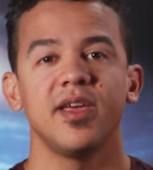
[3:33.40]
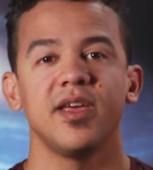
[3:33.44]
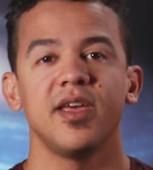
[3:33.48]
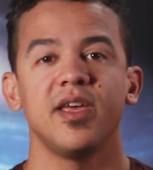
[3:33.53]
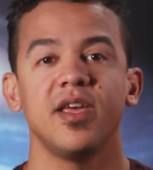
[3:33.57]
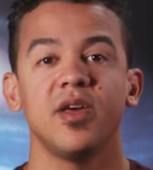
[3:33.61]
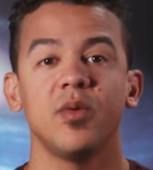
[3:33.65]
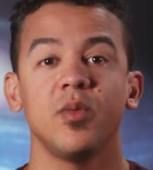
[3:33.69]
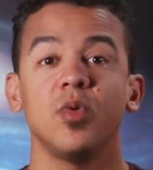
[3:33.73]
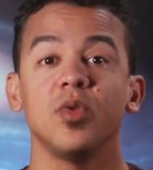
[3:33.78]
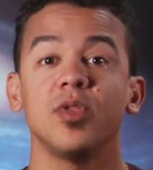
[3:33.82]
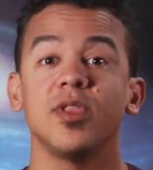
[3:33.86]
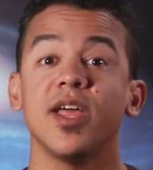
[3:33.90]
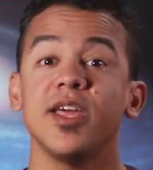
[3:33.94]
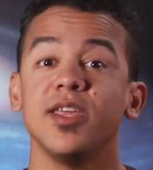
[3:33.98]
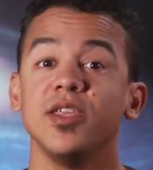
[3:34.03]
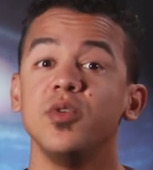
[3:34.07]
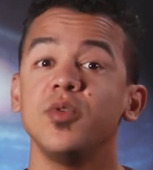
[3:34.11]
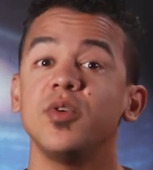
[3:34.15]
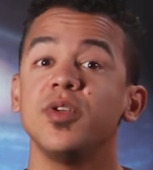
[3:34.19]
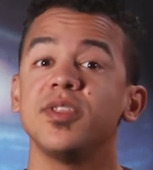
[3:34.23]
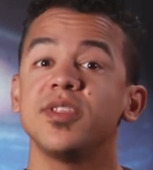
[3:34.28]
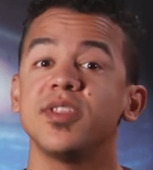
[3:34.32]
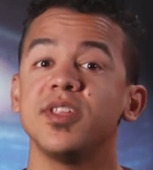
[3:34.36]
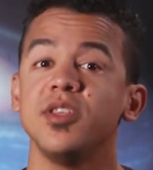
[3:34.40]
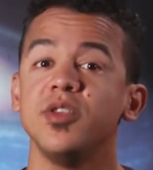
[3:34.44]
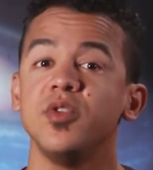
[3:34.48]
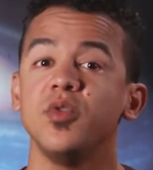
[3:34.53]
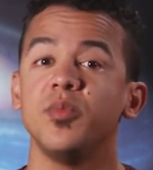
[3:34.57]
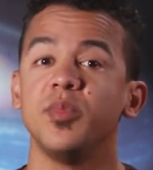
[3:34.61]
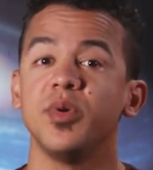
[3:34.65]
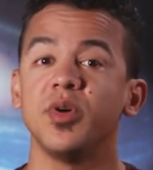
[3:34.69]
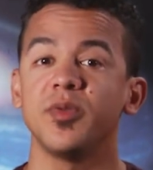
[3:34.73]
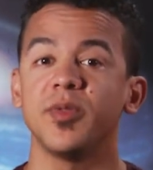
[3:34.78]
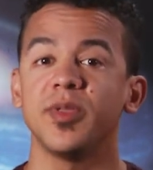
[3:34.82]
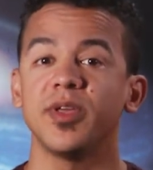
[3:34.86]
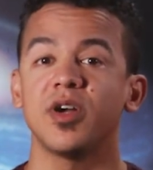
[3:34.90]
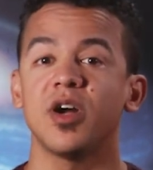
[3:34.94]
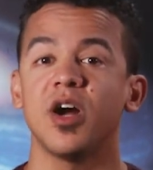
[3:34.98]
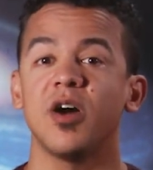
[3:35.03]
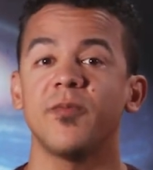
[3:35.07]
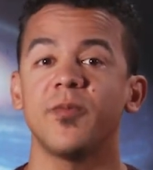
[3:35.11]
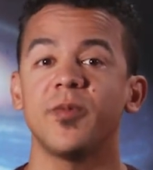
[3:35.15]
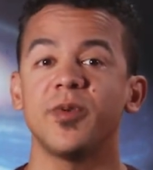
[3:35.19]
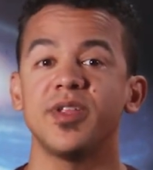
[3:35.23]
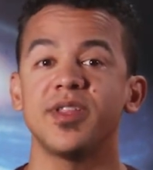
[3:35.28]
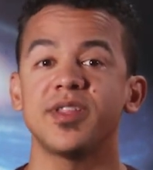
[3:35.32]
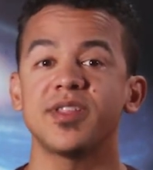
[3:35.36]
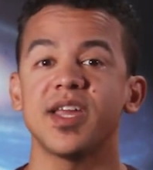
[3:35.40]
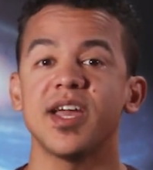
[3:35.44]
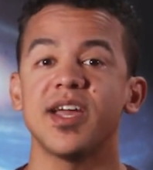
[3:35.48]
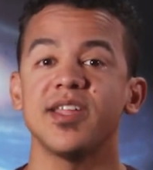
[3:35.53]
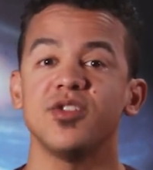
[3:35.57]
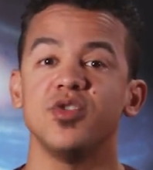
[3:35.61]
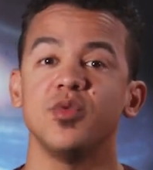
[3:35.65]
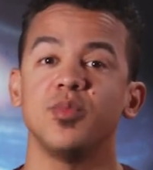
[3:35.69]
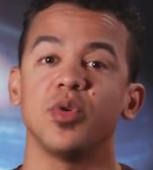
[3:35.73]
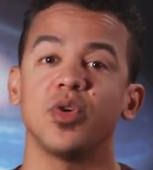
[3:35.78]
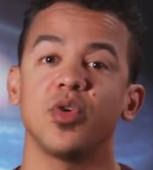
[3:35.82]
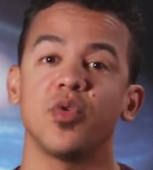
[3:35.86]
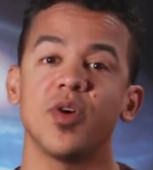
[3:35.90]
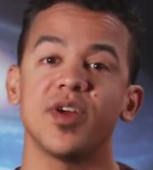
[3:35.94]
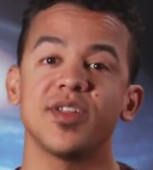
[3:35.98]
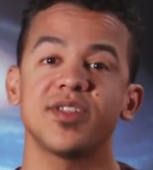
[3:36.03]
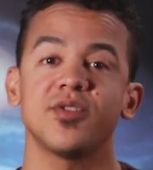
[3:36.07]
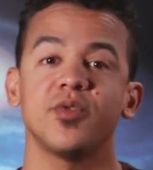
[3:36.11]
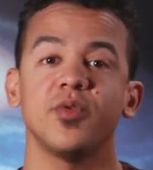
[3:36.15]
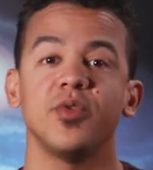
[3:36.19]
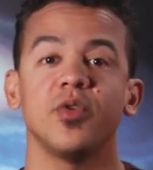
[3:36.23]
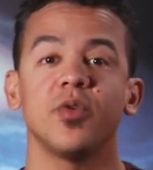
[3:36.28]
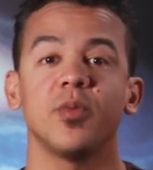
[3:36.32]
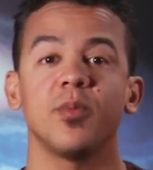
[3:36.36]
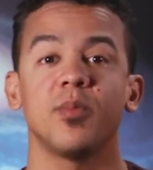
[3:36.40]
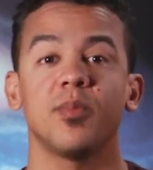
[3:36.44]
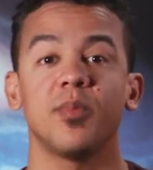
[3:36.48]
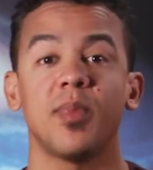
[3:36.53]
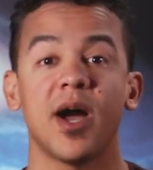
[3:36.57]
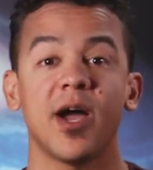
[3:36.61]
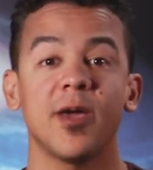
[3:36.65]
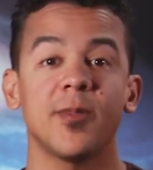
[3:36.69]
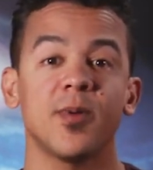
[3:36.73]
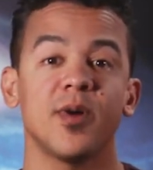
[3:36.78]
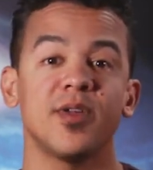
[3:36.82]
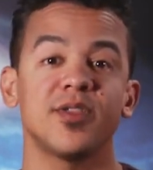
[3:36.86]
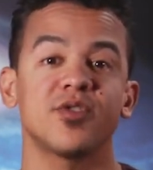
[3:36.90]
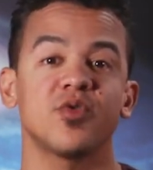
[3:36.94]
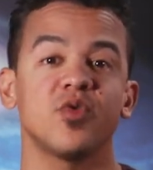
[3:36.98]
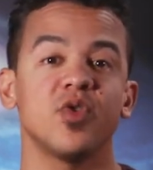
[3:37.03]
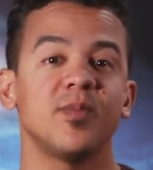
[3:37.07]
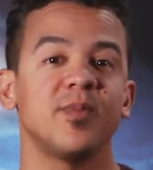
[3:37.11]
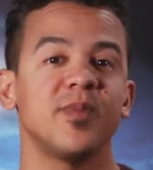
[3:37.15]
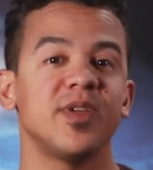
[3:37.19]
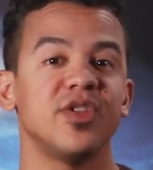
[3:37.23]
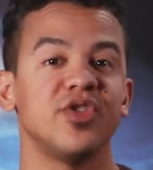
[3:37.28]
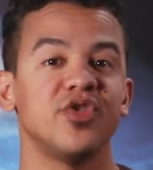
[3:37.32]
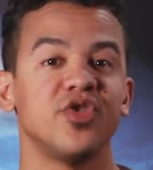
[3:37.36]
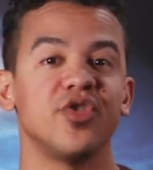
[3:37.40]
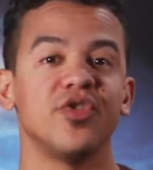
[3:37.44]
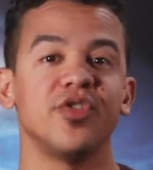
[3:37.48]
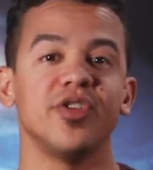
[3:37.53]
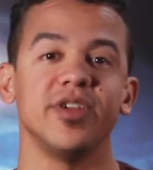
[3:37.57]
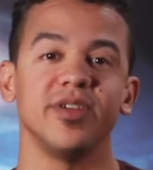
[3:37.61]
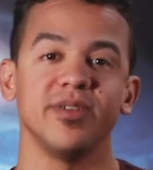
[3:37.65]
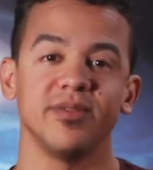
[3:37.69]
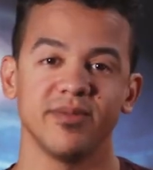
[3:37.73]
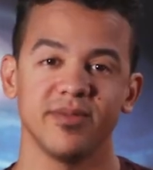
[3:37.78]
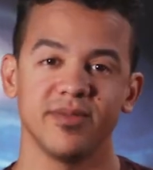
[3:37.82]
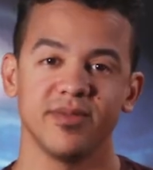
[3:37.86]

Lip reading: It will let you continue building confidence as you progress through your Python scripting journey.